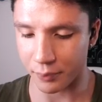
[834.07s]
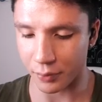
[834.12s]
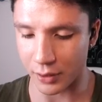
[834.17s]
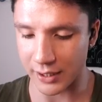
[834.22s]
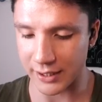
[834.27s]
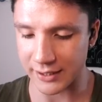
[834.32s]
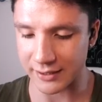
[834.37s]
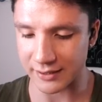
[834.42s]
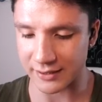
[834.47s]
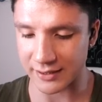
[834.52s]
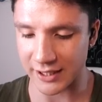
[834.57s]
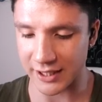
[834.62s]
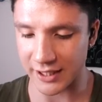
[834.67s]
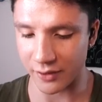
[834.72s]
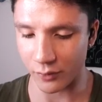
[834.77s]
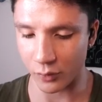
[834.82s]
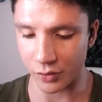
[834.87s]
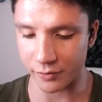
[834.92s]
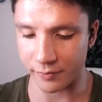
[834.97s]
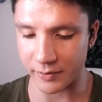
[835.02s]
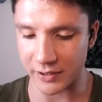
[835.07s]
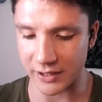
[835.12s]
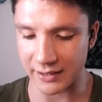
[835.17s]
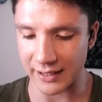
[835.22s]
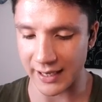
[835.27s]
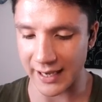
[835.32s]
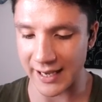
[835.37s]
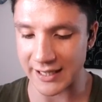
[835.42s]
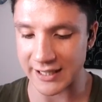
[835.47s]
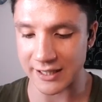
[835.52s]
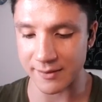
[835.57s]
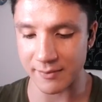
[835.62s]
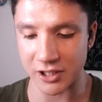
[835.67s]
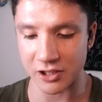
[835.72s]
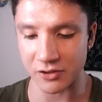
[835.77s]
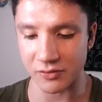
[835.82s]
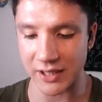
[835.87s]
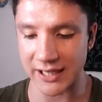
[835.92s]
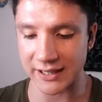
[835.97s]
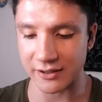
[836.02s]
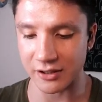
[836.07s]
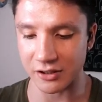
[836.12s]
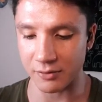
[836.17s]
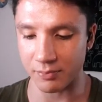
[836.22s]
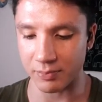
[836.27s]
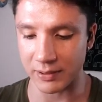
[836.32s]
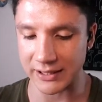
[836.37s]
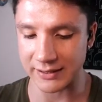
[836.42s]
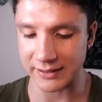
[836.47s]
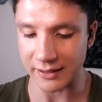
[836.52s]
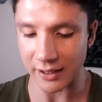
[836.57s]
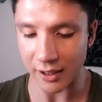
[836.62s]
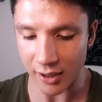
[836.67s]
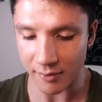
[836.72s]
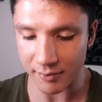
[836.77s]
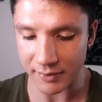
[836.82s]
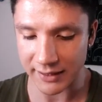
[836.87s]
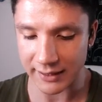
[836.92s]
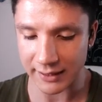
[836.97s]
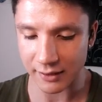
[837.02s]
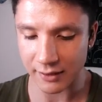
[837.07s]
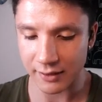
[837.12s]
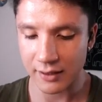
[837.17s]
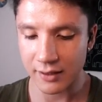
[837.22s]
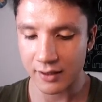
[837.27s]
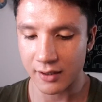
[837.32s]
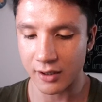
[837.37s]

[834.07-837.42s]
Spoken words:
prizes here would be the antimatter reactor and the plated armor kit.